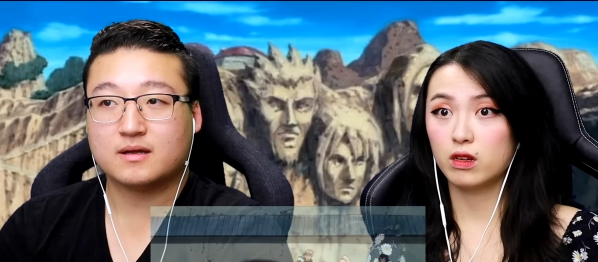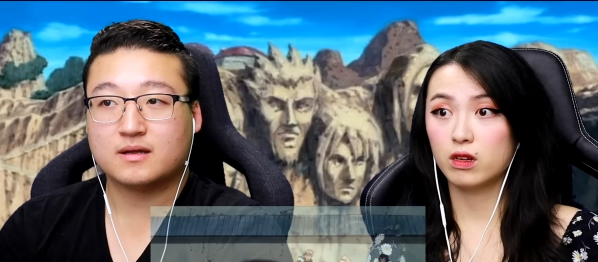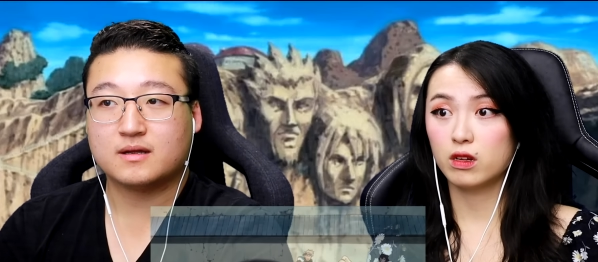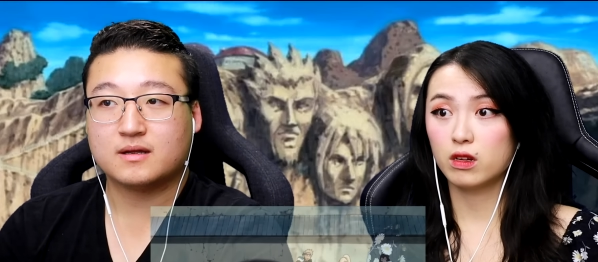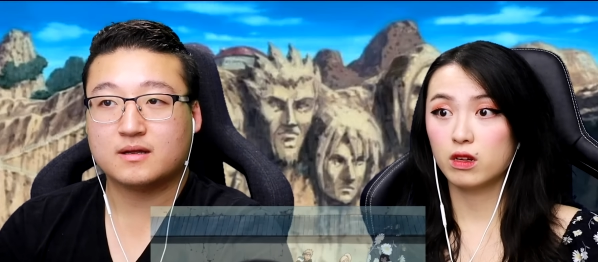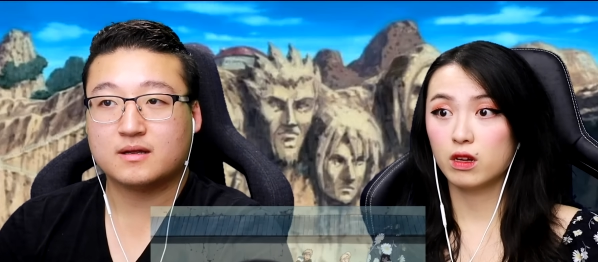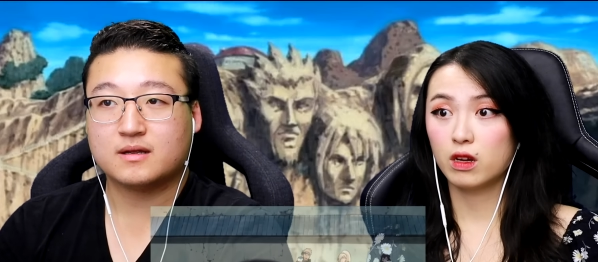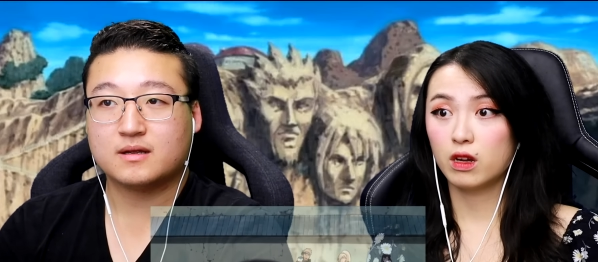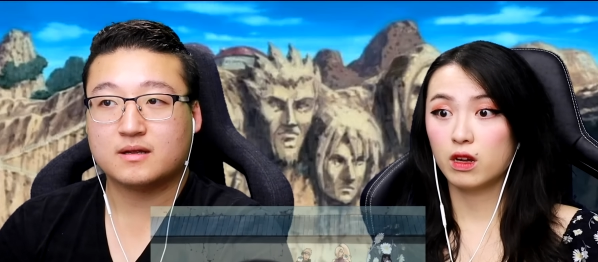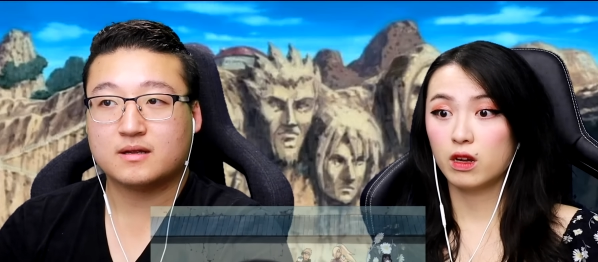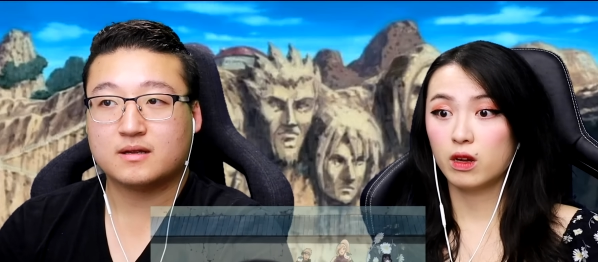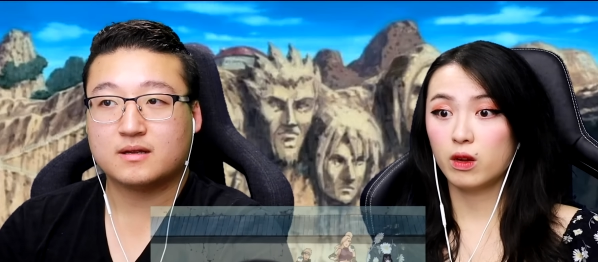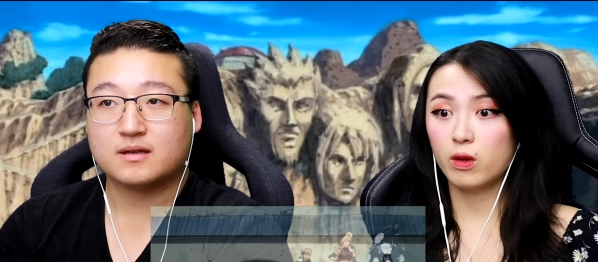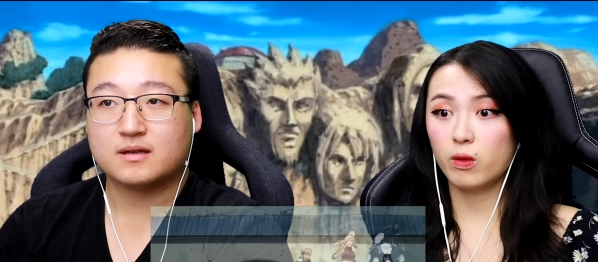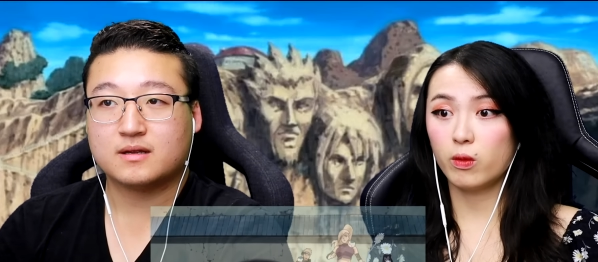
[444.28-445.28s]

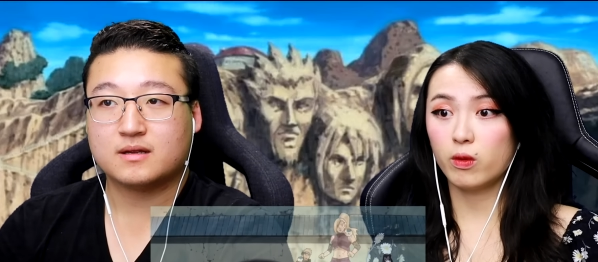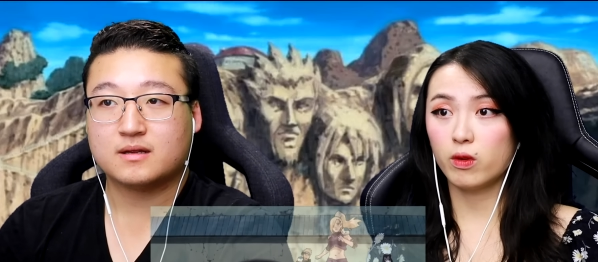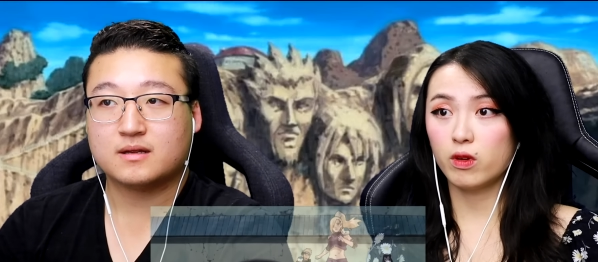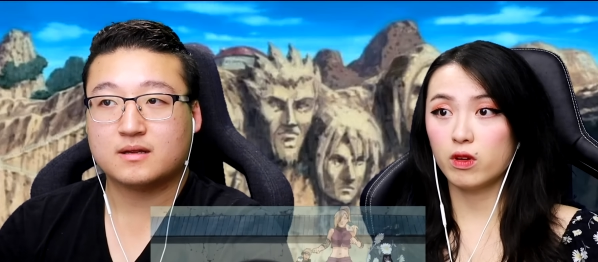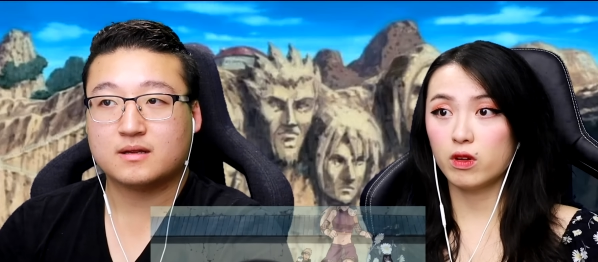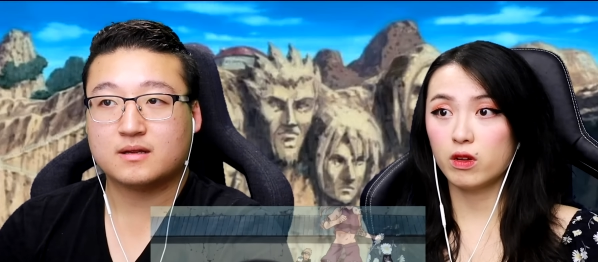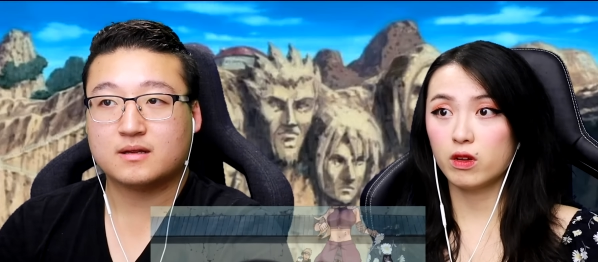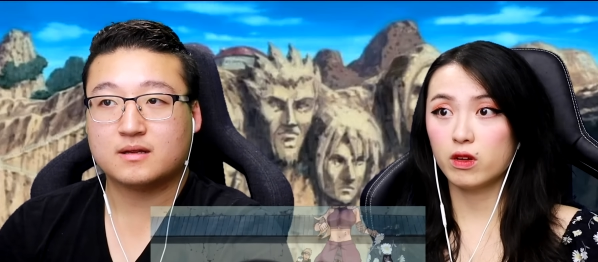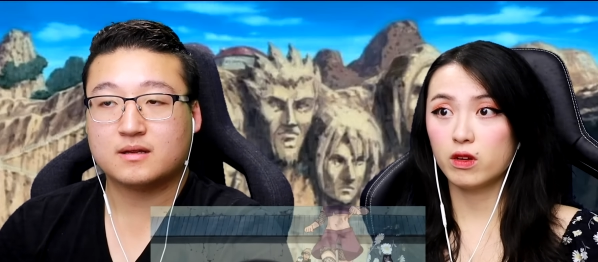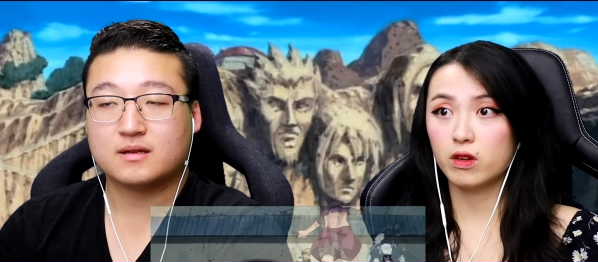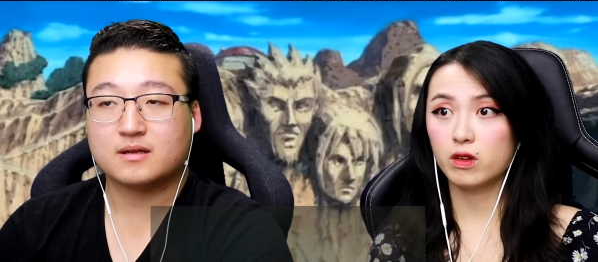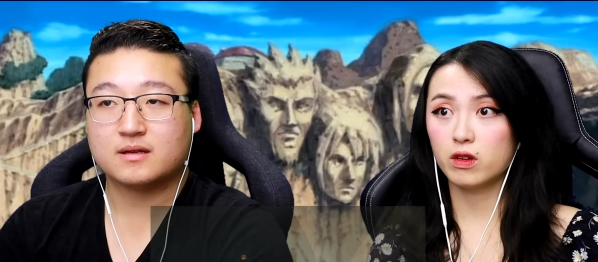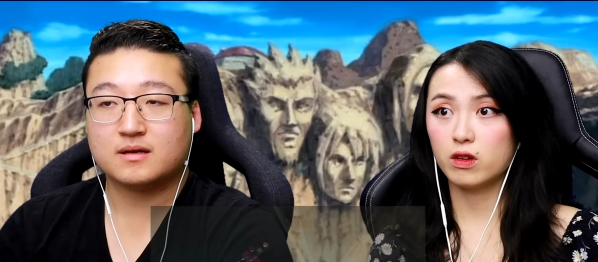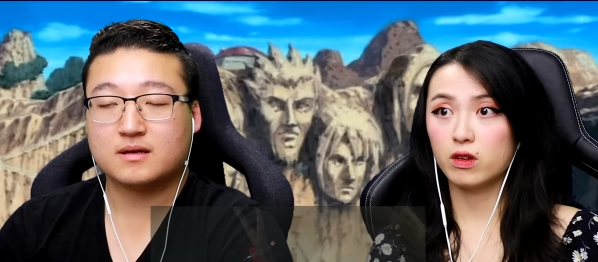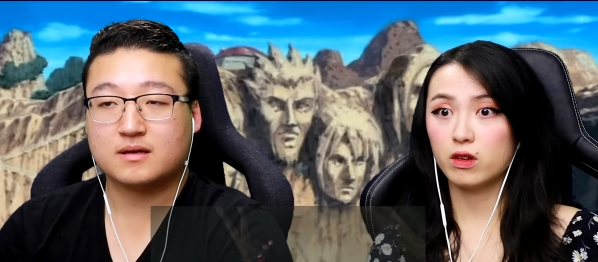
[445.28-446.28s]

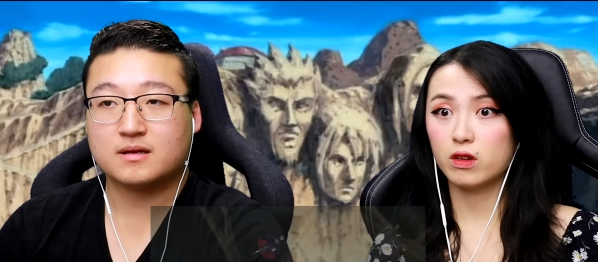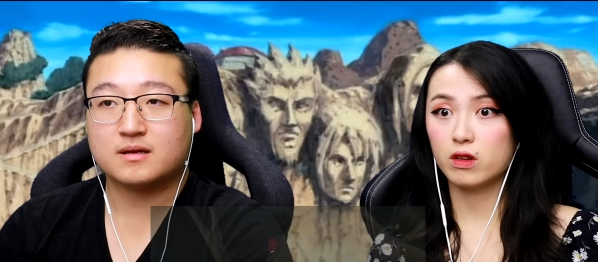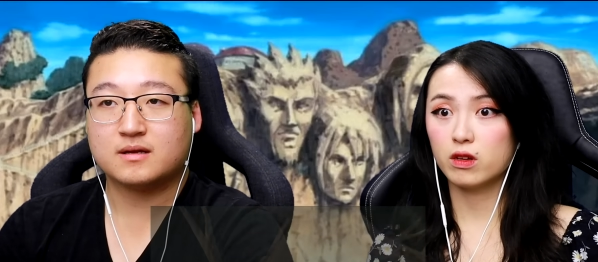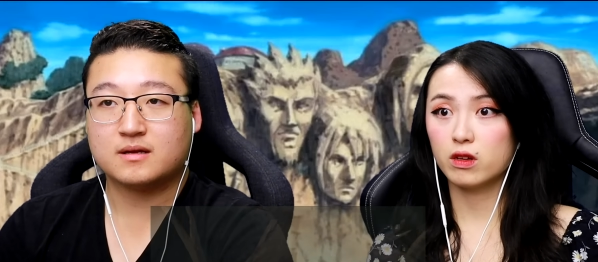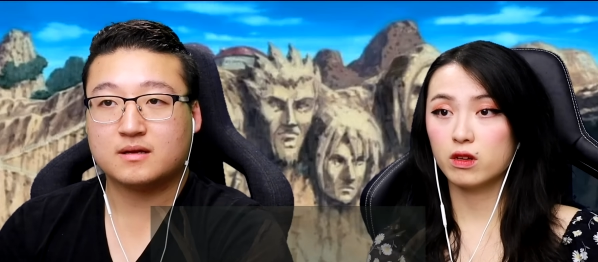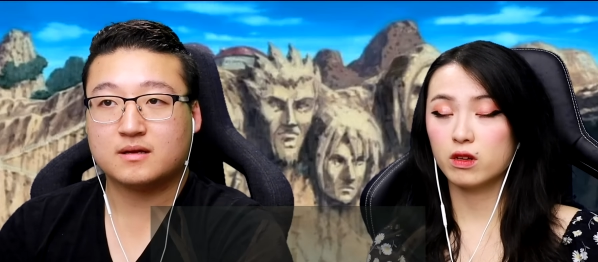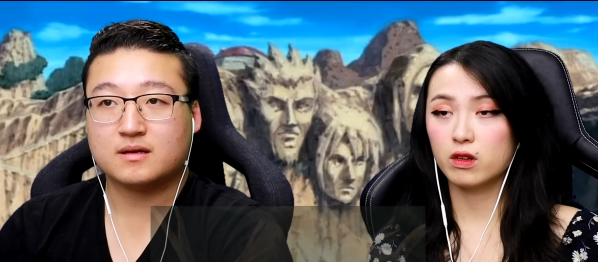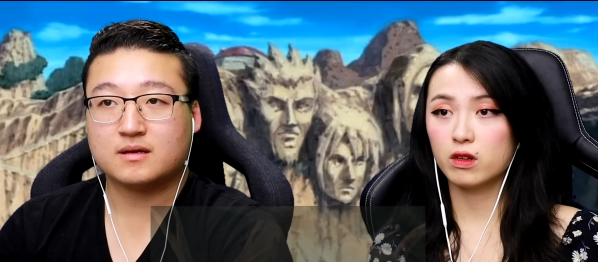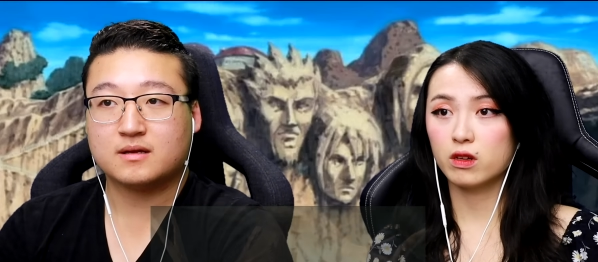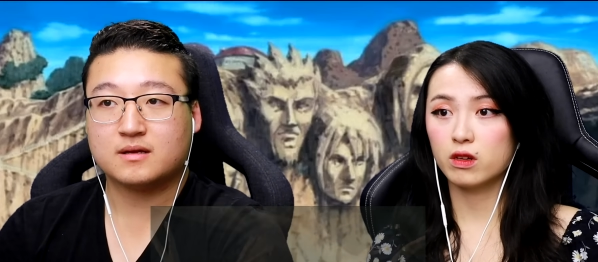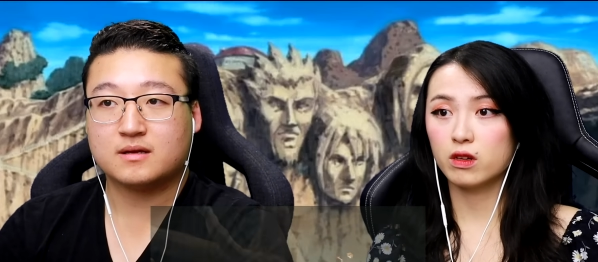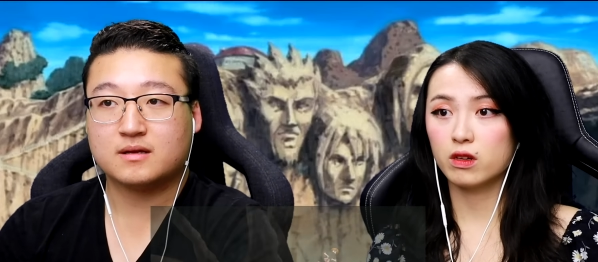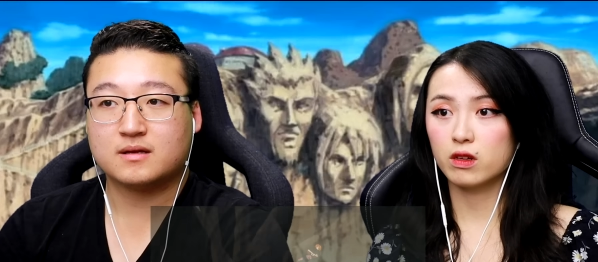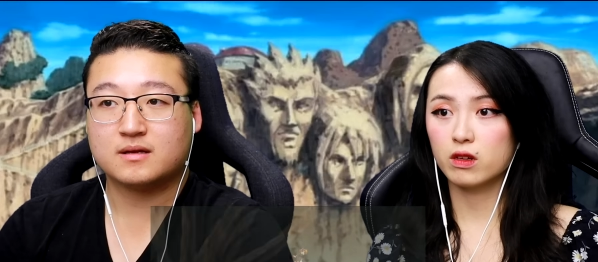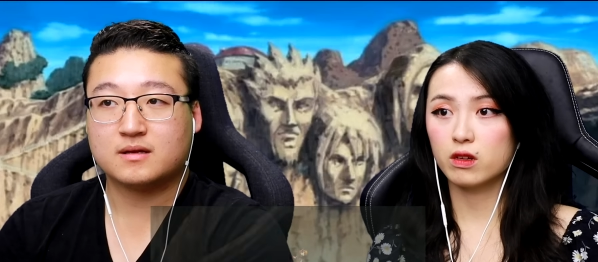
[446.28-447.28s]

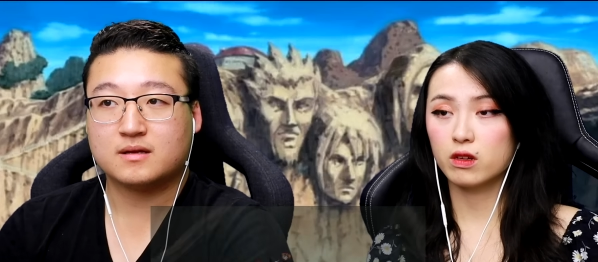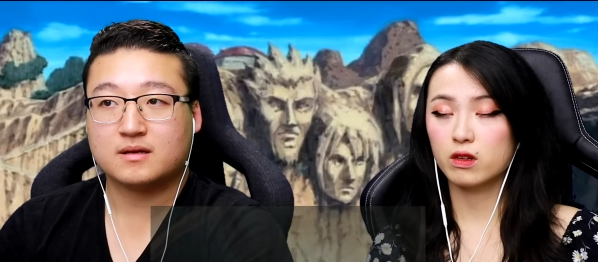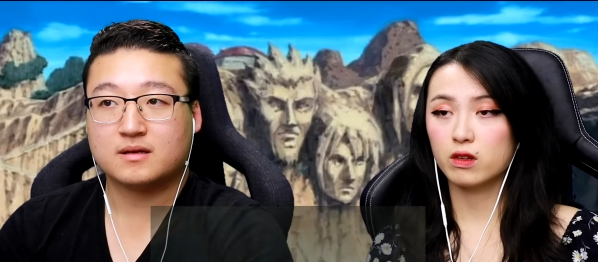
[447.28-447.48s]
Nobody speaks.